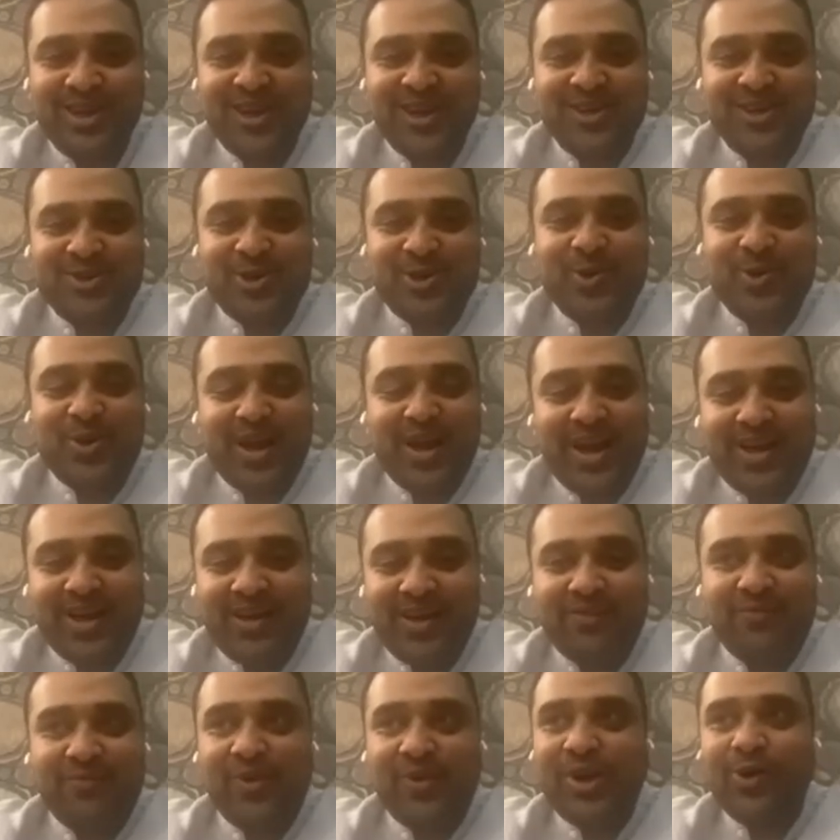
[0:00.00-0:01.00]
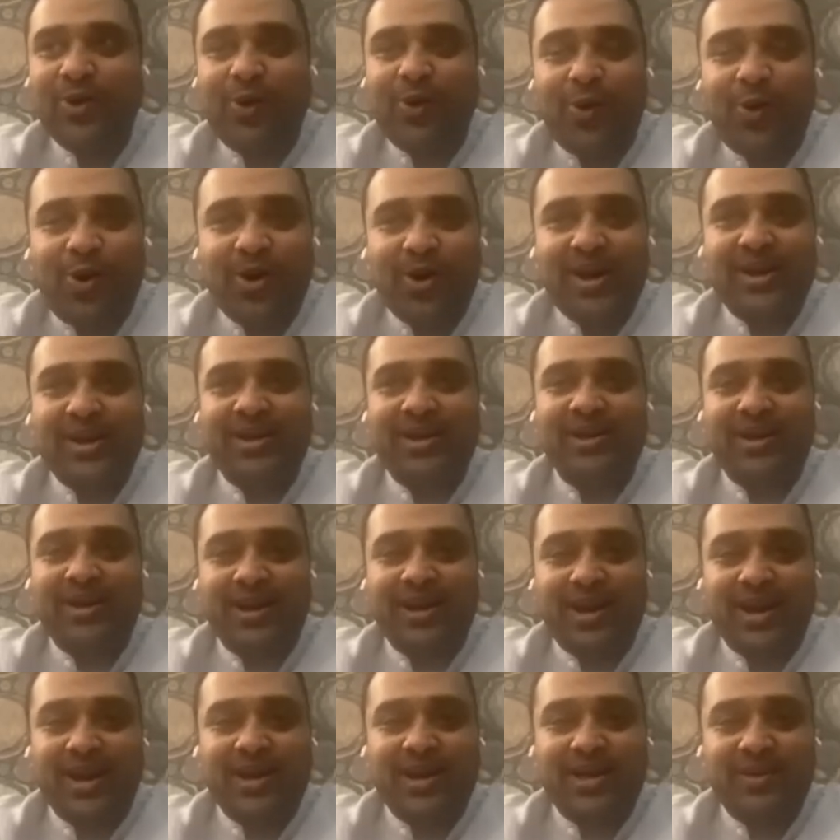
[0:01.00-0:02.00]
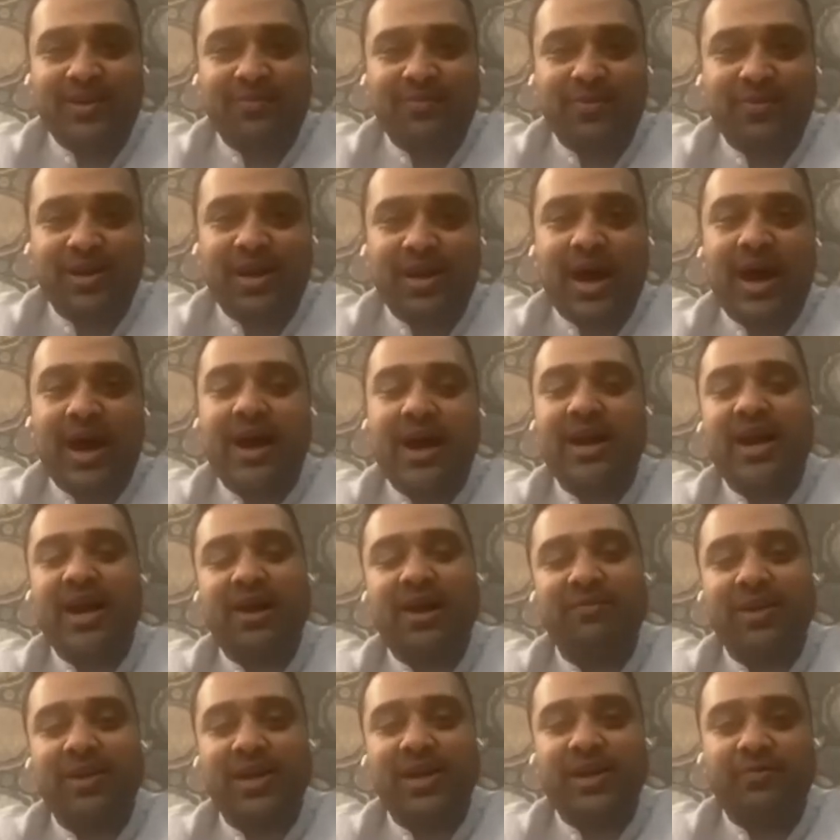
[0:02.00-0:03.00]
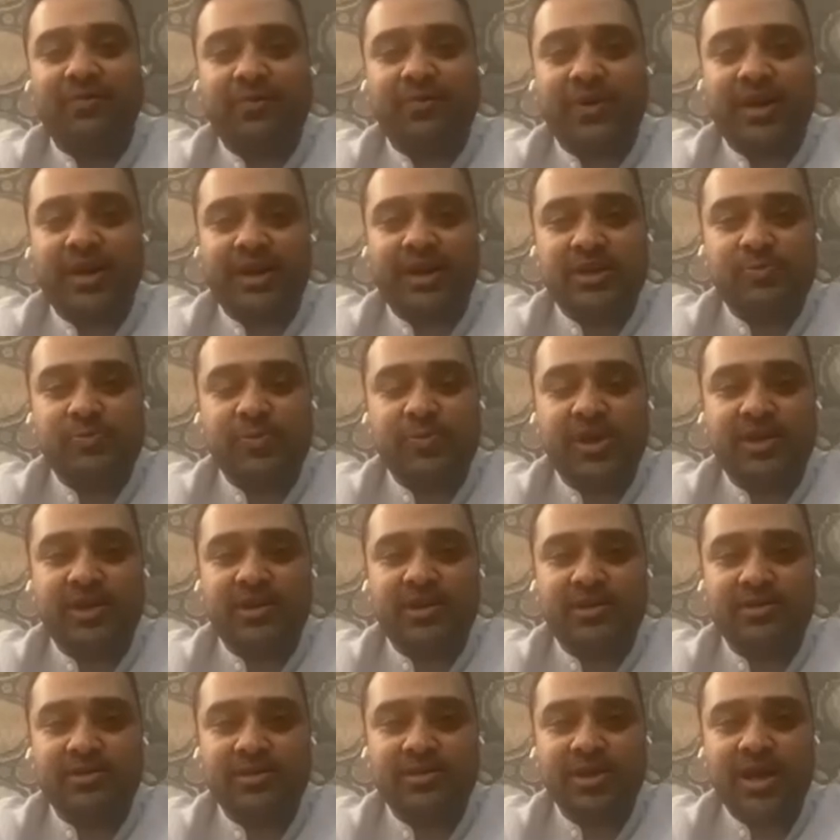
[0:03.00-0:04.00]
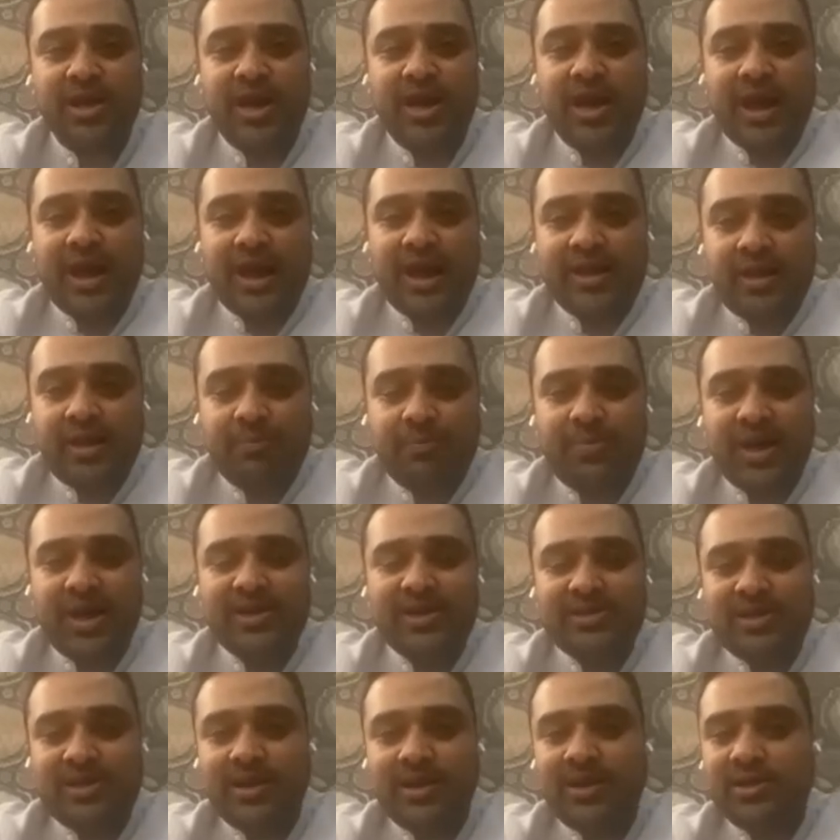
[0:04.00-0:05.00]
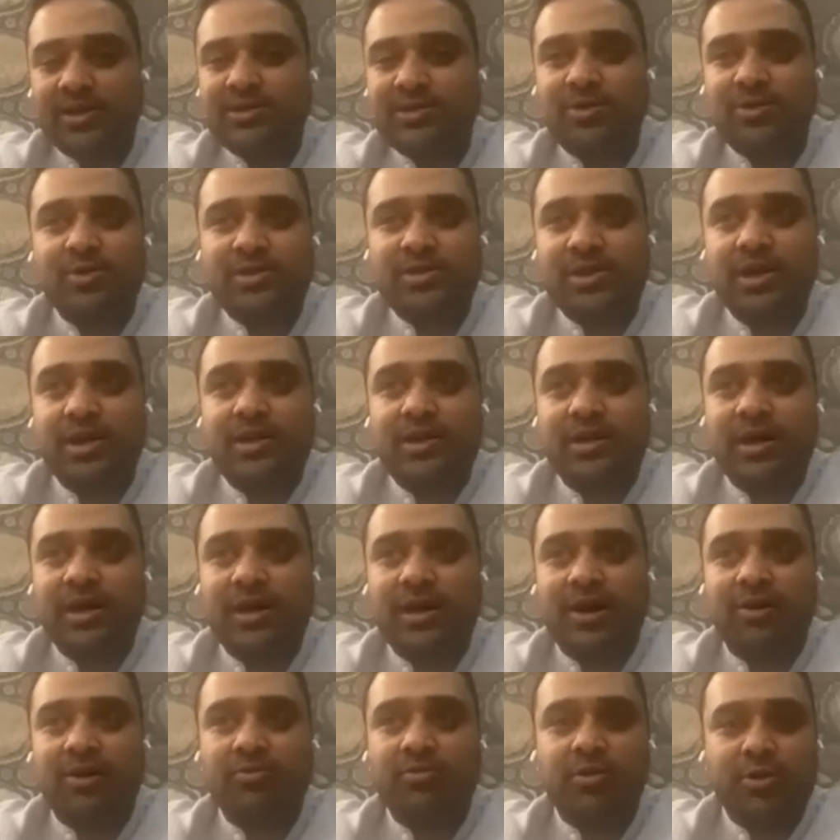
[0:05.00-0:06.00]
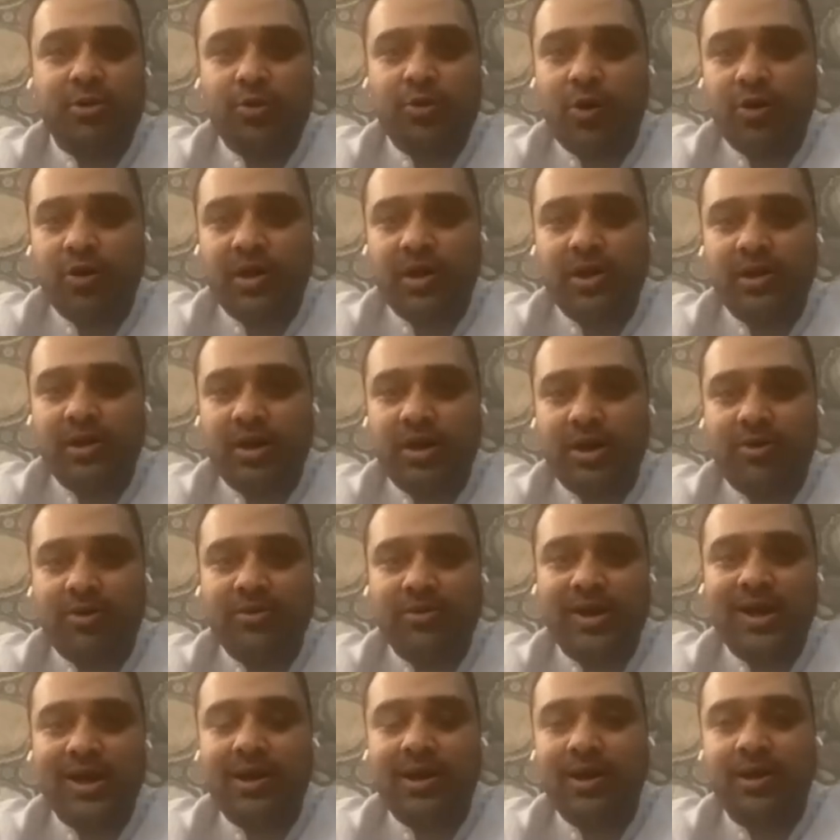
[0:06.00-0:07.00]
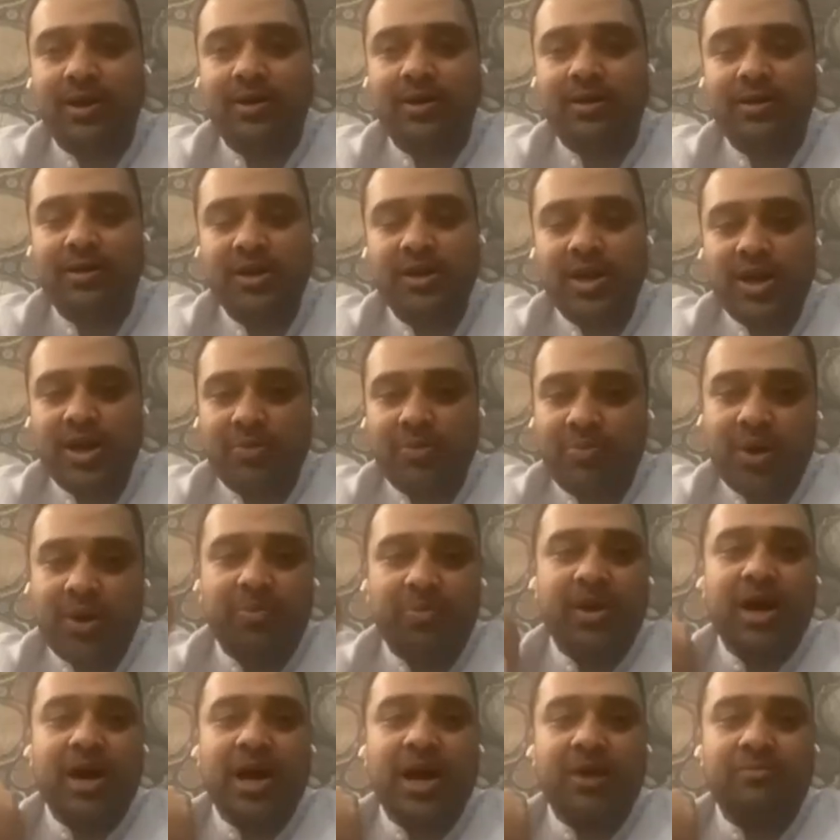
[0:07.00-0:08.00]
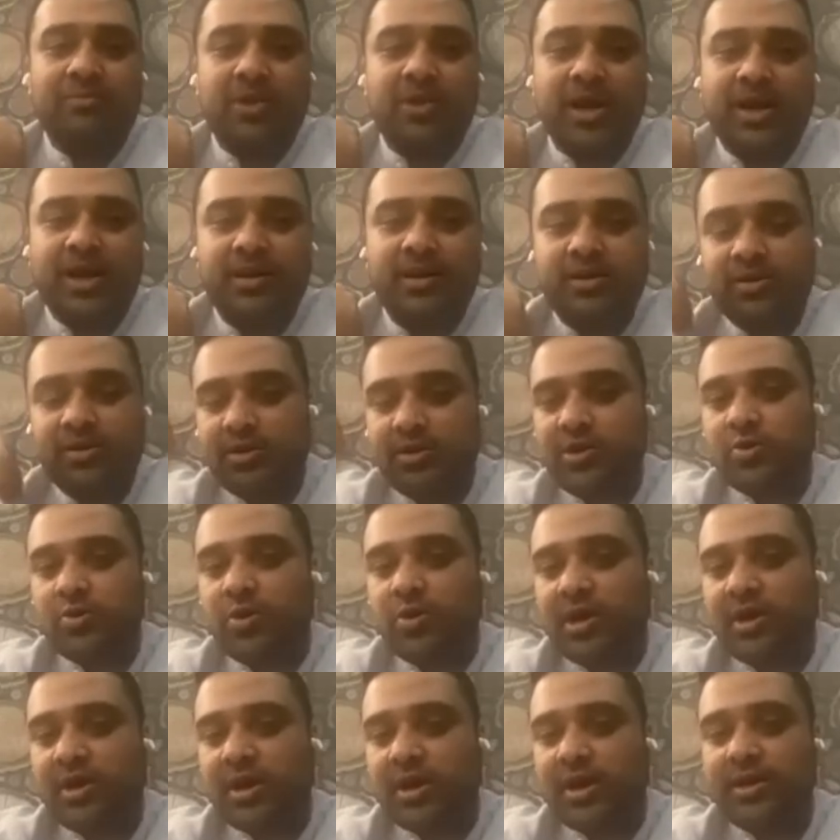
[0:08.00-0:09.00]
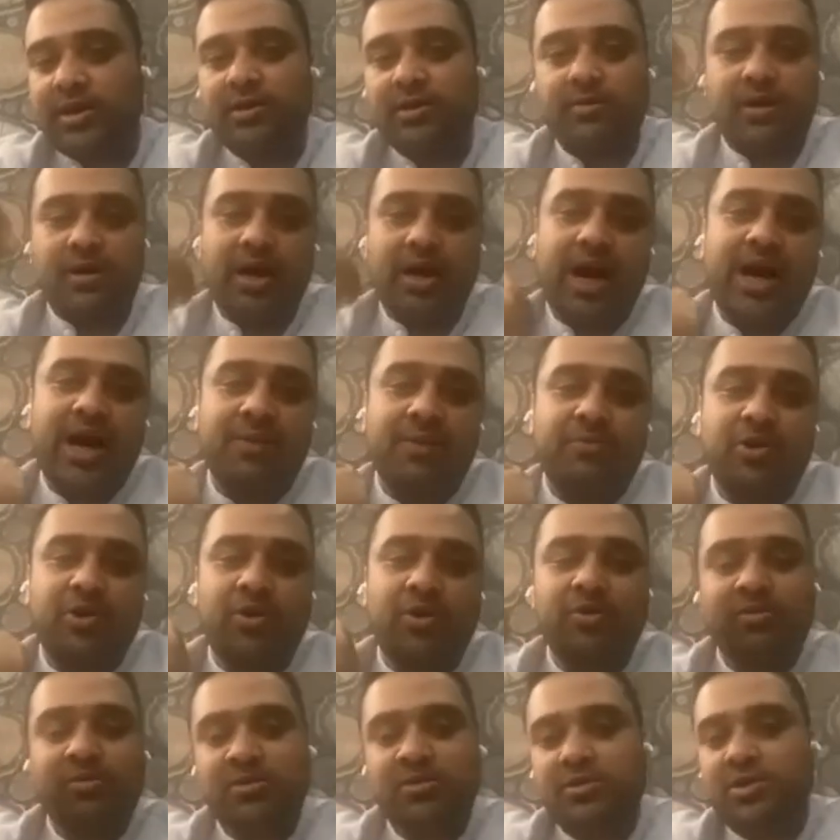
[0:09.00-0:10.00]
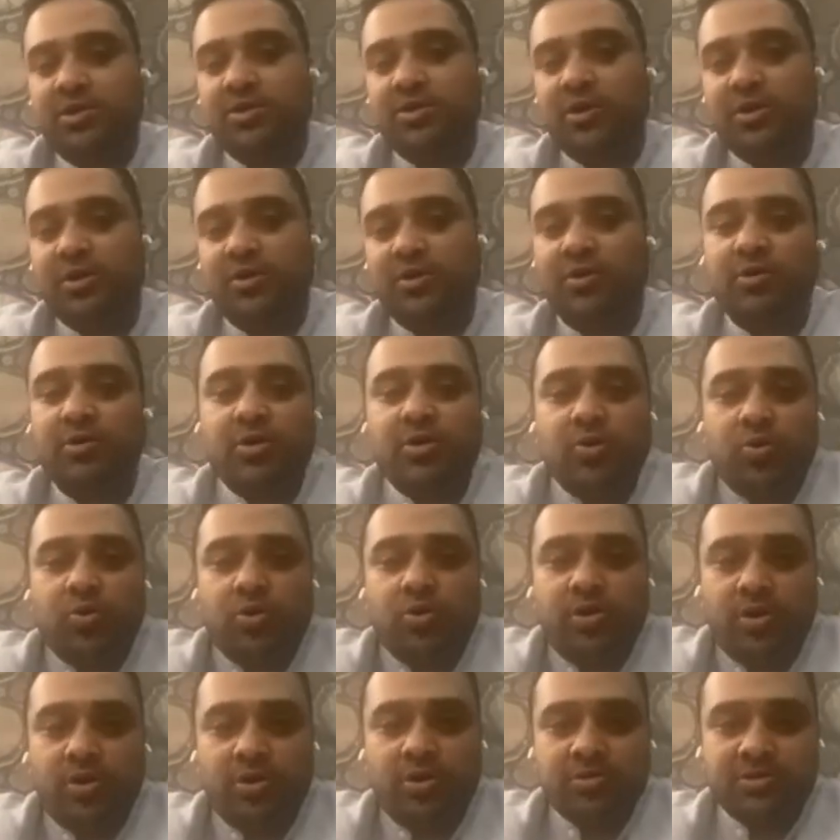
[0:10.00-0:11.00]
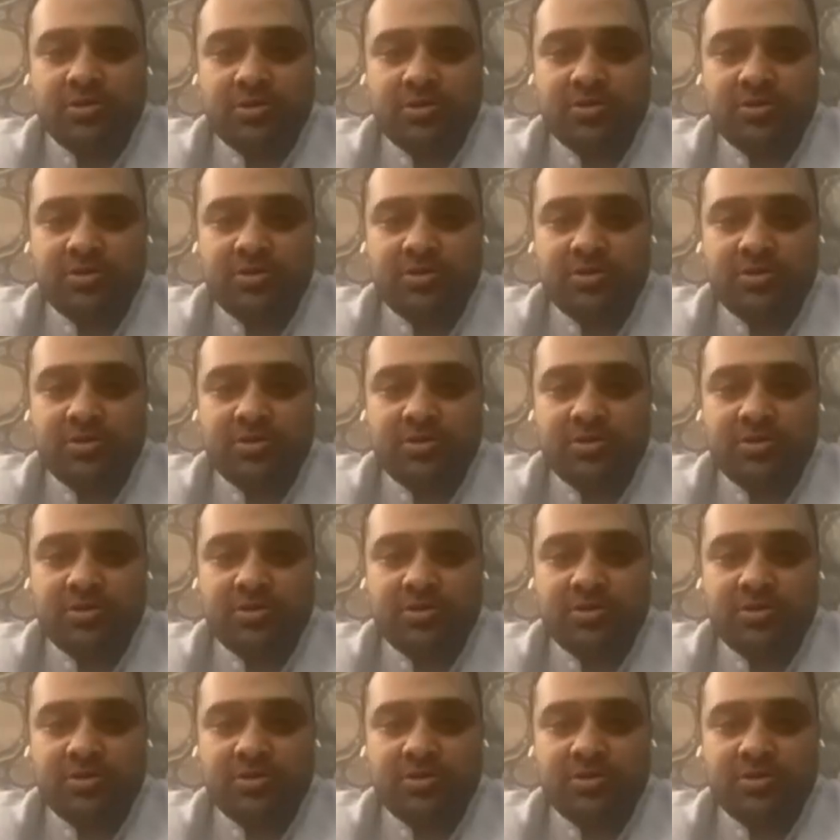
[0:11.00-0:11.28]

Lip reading: So we all in a collective way are having different experience. And the best thing is to sit around, talk it around and learn. Maybe I am right, you are right. I am wrong, you are wrong. Who knows?